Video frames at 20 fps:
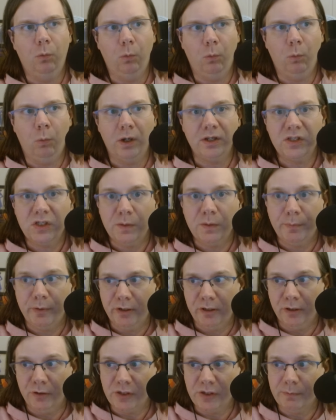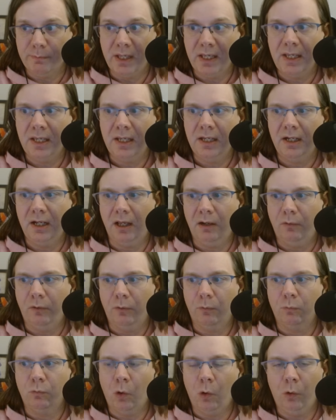what superheroes mean and the
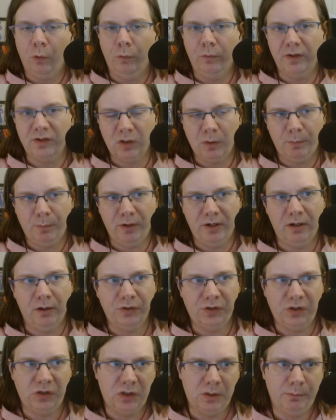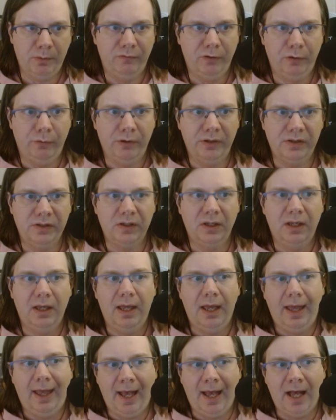role that superheroes and supervillains
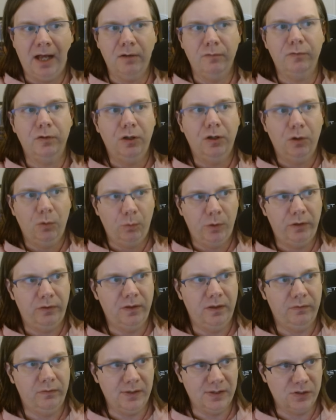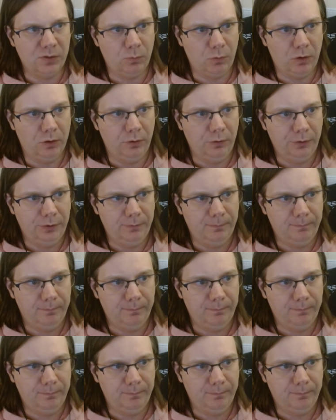have within this world.